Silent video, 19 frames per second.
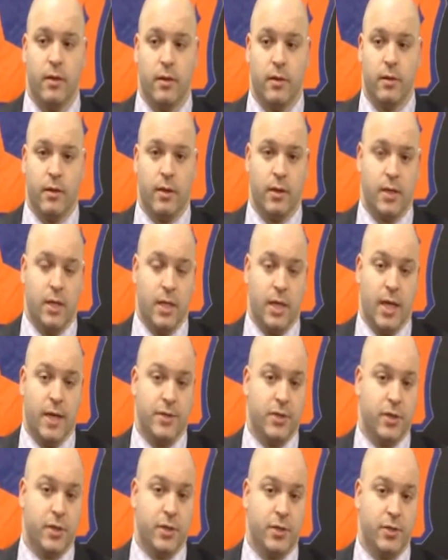And Kenai
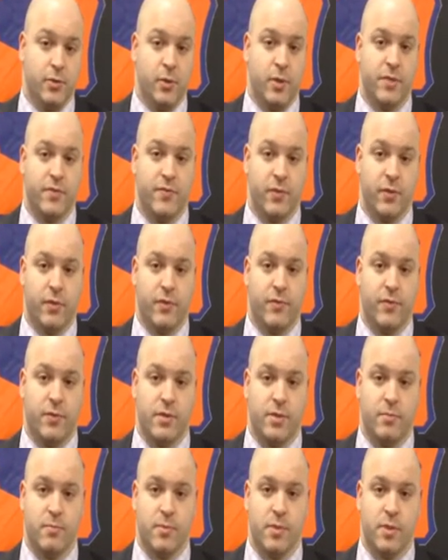took it to us for
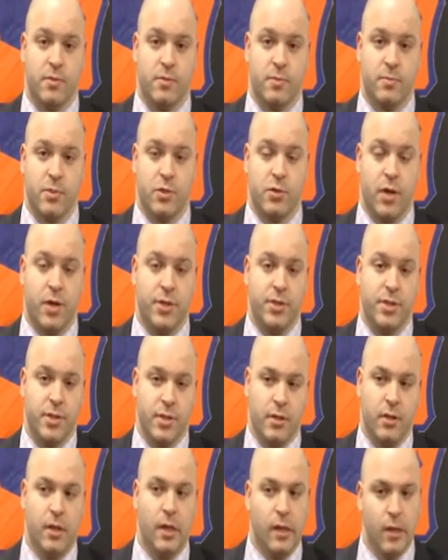some stretches.
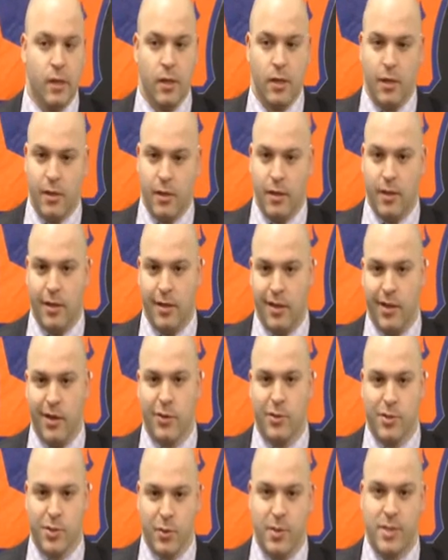And you
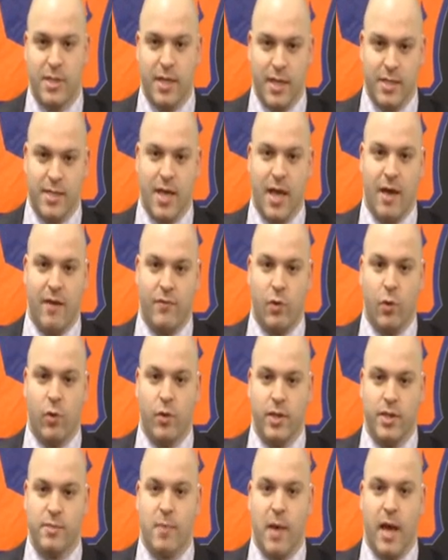know, it's always nice to have
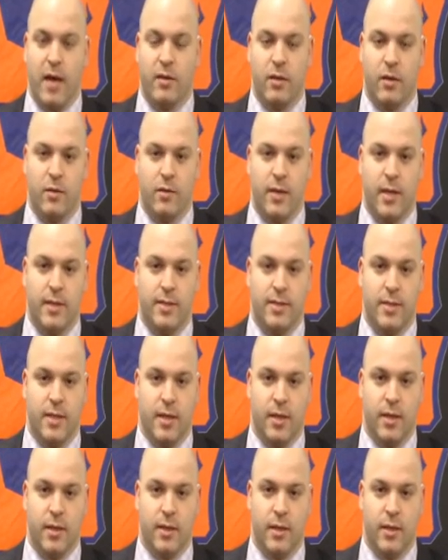goalies back there that
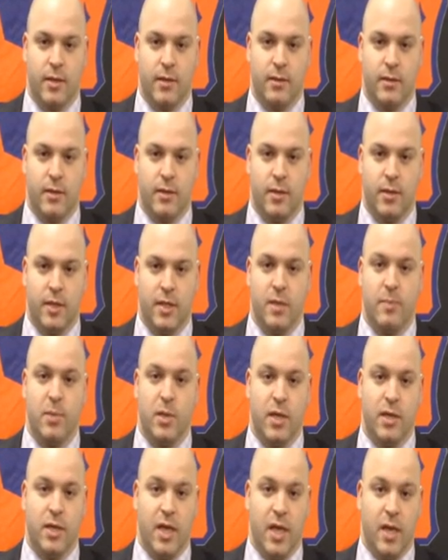can keep
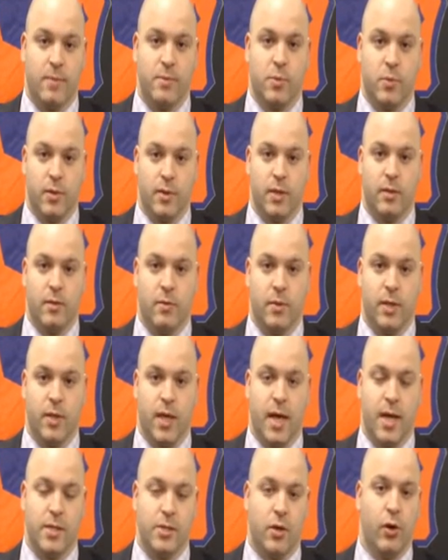you in games when the
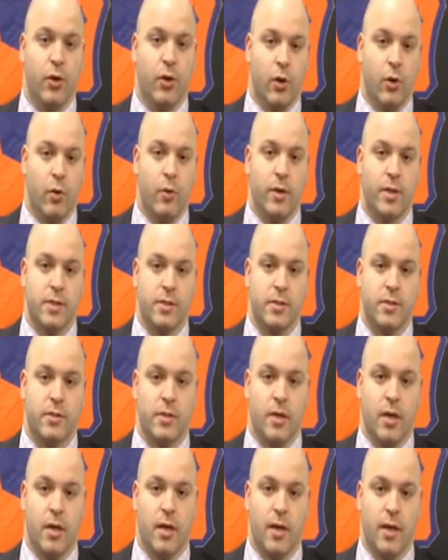guys going
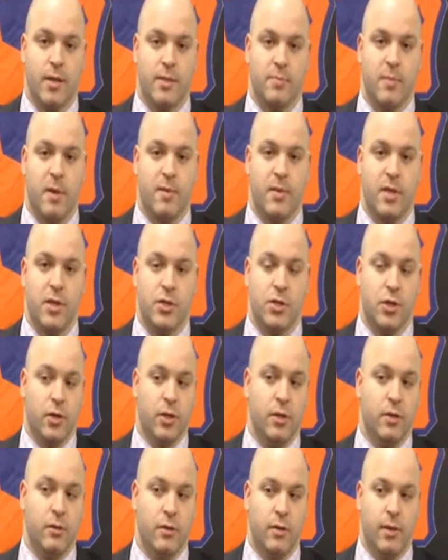as maybe they
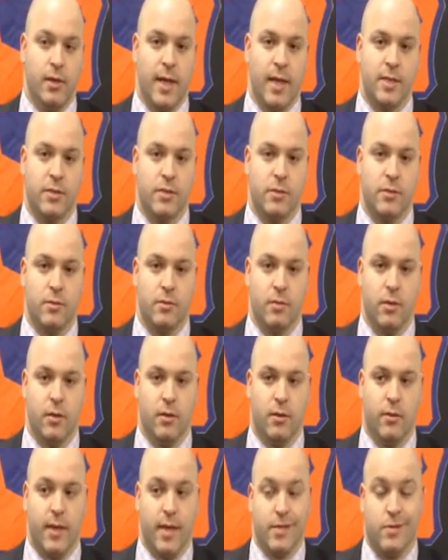should. And that's, you
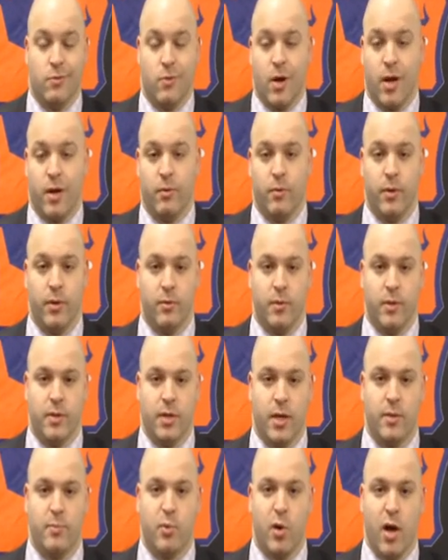know, that's why we
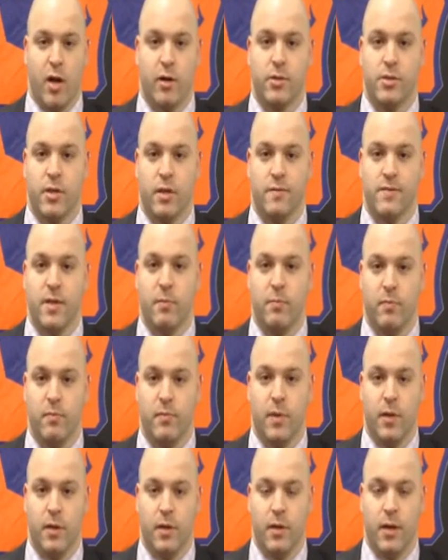kind of pride ourselves on
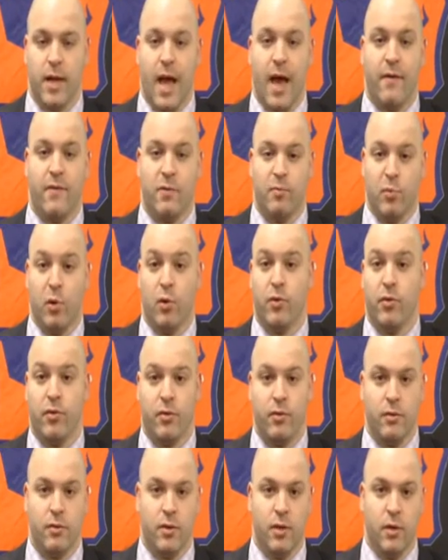having
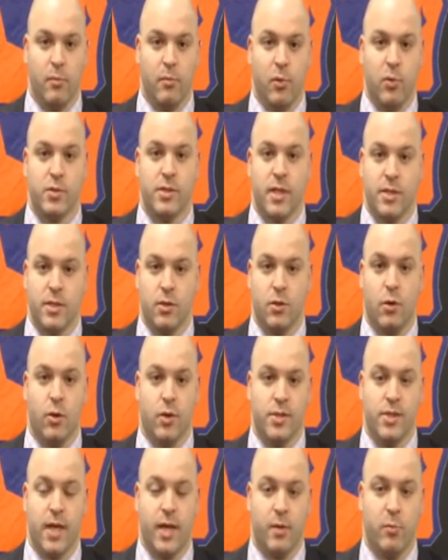both sets of
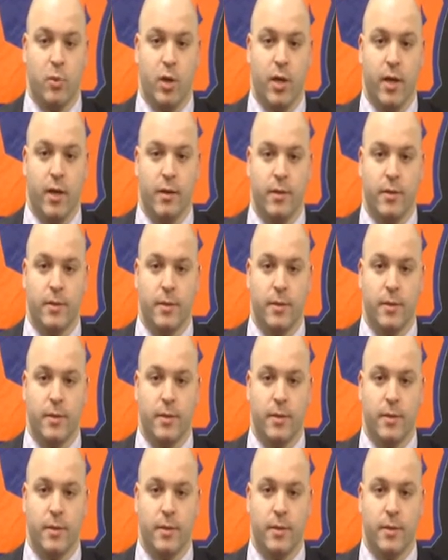goalies that can play.